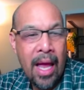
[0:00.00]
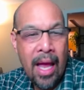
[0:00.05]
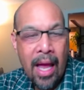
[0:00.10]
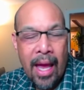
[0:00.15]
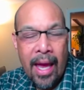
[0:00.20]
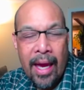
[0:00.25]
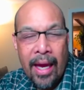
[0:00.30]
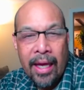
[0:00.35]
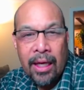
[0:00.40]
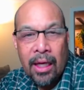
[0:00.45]

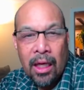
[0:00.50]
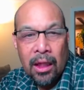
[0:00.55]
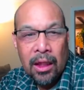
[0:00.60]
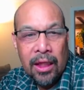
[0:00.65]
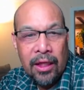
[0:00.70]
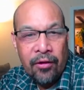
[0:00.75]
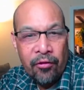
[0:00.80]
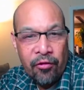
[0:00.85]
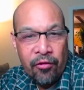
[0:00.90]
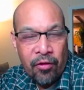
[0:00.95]
And
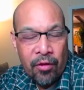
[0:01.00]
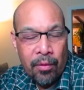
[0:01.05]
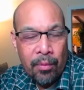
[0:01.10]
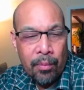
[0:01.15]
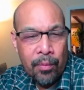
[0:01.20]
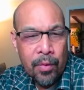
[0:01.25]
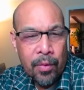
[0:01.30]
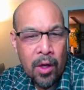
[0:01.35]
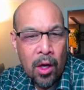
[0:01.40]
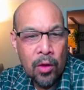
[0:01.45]
Alina
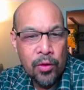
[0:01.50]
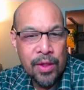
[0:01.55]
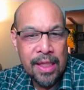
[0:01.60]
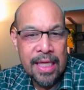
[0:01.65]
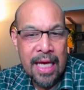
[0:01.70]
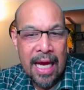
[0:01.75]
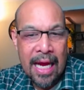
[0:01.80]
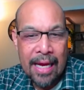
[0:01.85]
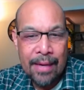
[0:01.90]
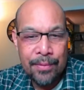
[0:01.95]
from Cozy
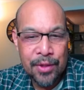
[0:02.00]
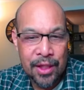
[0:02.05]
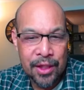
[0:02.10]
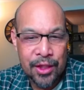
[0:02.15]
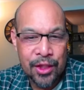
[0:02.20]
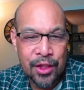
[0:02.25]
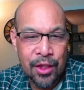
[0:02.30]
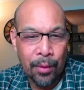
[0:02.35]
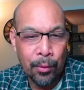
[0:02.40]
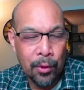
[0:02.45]
Games, I
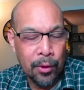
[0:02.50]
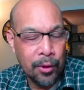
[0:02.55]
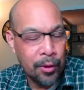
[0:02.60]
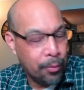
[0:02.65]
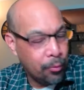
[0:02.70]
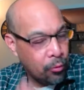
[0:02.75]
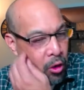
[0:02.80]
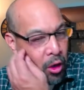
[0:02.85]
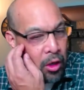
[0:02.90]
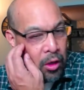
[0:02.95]
stumbled
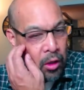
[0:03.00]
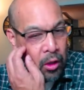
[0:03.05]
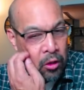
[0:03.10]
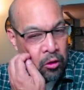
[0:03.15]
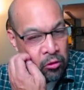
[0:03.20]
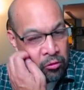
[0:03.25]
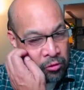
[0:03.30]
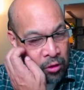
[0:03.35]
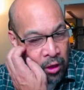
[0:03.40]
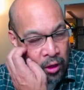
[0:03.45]

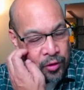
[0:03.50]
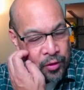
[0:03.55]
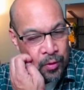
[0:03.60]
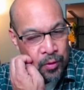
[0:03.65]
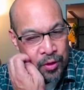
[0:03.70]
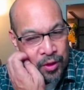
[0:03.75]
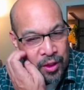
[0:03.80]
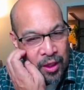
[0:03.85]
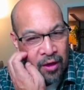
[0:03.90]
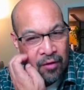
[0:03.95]
across her
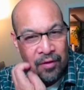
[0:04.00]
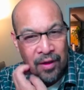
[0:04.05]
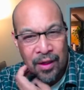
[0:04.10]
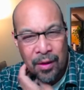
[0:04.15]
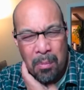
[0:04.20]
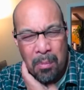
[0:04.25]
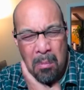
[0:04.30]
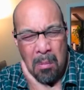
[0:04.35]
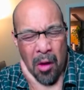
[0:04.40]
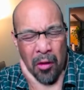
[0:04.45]
stuff like
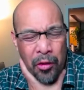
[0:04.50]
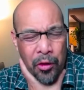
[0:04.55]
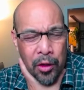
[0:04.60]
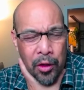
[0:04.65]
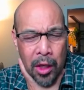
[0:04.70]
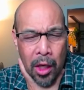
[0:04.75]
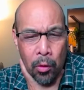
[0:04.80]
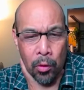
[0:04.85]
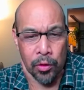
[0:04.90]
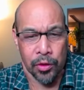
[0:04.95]
a month
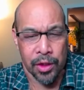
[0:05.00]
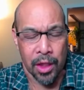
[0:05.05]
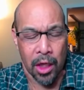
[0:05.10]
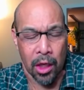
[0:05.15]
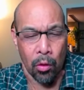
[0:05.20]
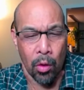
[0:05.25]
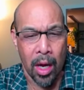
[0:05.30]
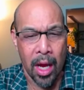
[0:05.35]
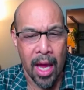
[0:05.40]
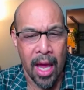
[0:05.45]
ago or
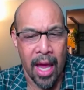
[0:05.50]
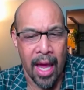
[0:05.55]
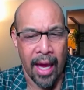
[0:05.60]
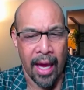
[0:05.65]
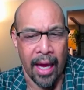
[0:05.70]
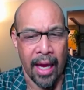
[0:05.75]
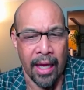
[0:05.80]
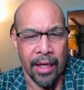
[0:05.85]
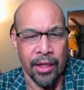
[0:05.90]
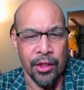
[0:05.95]
so.
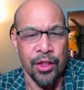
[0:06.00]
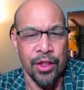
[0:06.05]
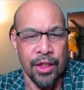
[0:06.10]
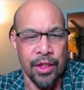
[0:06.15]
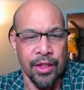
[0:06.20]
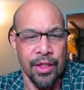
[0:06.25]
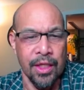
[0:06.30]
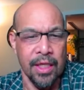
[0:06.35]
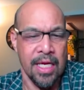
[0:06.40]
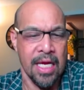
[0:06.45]
And
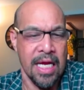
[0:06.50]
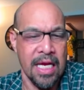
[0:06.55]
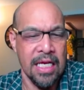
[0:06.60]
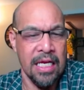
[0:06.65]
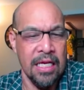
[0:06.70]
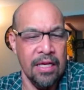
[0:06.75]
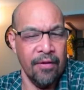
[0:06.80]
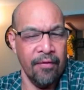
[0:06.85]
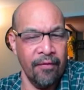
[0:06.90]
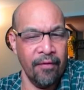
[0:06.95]
she's an
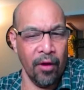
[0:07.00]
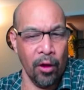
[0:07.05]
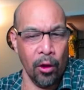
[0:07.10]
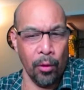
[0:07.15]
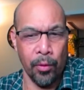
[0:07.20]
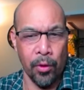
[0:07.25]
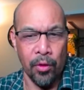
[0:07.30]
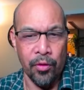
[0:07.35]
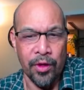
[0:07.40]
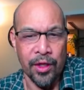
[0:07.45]
indie
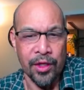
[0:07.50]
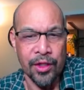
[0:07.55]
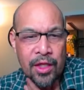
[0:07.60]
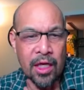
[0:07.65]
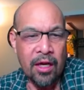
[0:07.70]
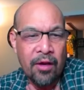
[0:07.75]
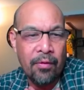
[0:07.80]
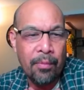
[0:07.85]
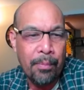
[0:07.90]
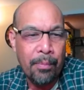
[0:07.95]
developer that's
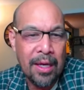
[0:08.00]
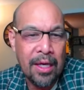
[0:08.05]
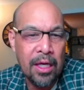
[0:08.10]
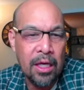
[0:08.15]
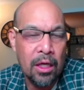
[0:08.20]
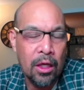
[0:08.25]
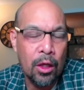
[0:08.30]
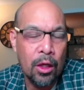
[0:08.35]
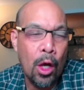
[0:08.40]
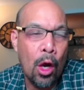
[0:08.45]
kind of
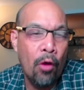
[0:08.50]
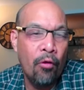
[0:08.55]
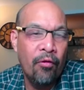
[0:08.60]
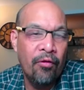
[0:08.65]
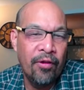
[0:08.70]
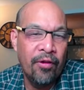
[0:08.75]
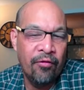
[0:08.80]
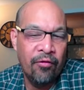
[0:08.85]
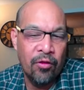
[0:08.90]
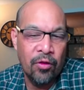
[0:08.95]
making a go of
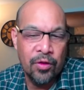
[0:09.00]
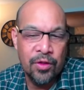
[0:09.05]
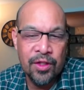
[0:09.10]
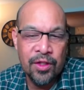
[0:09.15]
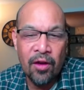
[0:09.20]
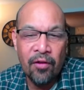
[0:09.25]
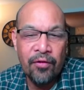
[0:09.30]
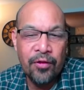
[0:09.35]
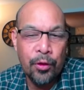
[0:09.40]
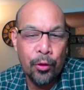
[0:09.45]
it for
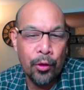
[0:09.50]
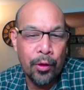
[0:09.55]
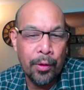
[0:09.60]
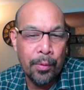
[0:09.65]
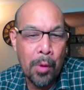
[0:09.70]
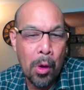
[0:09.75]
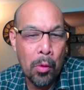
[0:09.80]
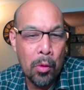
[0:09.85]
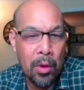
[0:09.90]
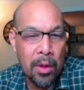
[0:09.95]
herself, doing
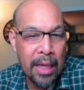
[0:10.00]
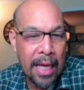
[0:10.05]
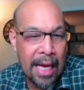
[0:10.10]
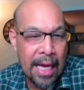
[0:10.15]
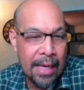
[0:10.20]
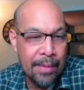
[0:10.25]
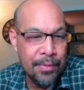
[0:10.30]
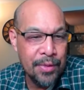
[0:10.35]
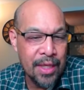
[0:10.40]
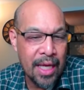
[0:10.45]
mobile
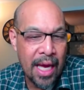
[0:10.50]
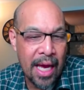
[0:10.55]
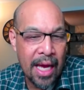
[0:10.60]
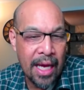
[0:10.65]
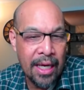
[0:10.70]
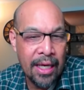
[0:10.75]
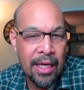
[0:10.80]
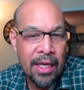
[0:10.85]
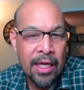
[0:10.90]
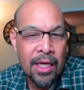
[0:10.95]
games.
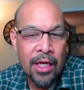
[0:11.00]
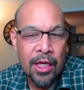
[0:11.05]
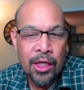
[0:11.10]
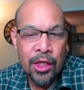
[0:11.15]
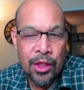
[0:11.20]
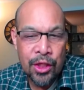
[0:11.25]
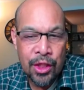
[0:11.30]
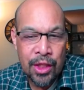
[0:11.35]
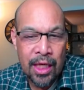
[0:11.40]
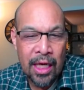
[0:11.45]
And
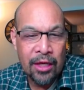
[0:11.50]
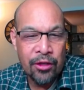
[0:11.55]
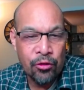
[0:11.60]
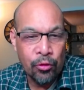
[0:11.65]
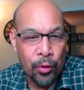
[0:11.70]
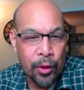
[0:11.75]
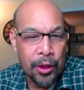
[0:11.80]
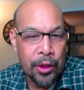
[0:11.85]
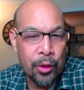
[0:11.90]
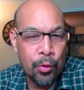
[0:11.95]
she has
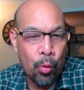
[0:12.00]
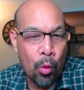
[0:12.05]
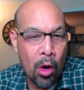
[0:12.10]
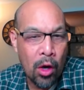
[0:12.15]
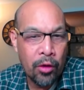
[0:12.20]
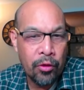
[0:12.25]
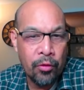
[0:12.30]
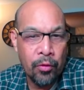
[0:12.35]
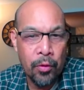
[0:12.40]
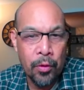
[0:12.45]
really good
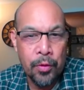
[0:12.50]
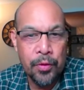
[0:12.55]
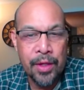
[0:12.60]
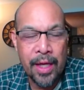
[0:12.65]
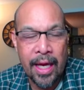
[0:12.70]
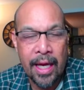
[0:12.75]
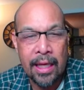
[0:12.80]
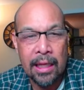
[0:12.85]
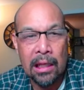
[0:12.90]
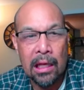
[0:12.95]
walkthroughs
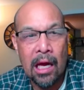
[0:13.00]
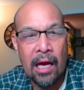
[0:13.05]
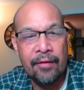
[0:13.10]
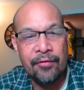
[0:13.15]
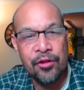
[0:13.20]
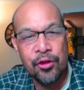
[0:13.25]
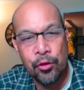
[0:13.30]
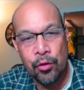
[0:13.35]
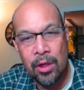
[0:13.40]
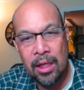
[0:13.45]
and live
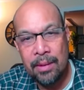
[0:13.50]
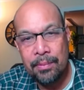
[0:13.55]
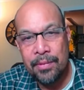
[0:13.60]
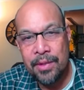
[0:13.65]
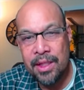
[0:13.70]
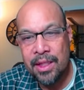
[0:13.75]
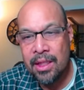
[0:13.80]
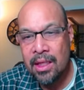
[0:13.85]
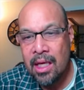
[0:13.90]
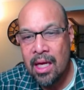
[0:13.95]

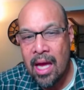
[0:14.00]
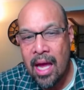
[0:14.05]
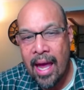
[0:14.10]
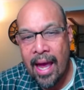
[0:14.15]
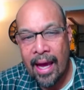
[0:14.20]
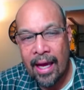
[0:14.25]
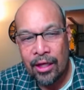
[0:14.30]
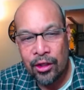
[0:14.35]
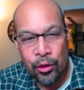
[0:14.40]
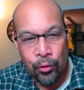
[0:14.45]
streams
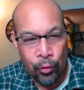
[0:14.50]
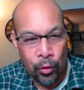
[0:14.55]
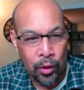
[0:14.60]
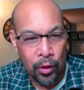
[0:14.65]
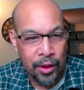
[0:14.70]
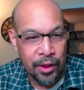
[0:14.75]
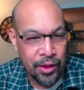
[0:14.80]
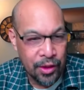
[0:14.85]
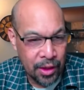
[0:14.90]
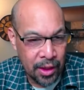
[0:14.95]
and she
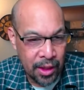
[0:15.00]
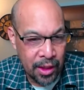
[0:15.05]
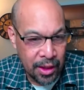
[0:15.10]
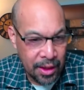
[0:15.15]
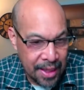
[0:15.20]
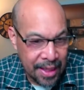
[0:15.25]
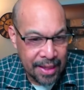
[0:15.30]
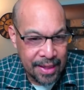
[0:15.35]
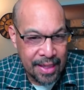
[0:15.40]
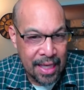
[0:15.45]
really
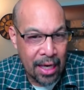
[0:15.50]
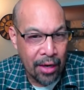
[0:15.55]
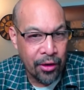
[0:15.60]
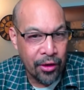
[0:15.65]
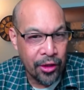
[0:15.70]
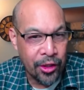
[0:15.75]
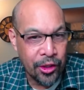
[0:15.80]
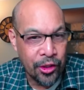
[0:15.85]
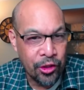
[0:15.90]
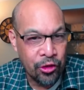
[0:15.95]
digs down
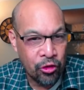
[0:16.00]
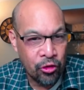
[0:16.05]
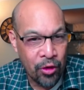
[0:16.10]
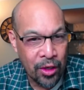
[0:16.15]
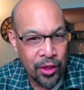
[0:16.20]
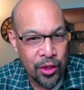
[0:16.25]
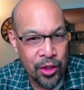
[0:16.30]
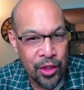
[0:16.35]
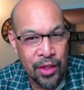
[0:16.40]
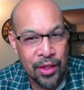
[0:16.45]
into the
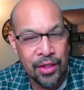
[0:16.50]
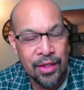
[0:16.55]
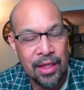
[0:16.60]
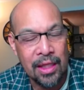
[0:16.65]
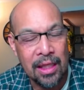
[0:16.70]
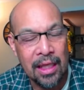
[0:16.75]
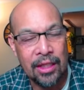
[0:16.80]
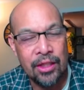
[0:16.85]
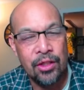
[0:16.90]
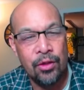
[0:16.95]
trenches
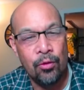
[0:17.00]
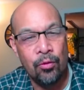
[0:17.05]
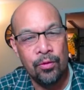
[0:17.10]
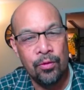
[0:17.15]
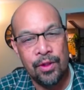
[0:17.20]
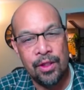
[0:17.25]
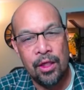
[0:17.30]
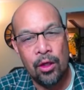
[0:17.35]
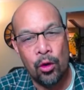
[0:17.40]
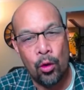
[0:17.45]
and lets you
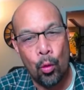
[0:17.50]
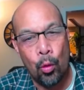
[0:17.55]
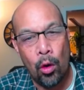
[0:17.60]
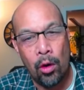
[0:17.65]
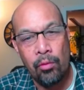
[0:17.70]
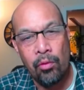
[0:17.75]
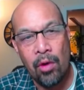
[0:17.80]
see her work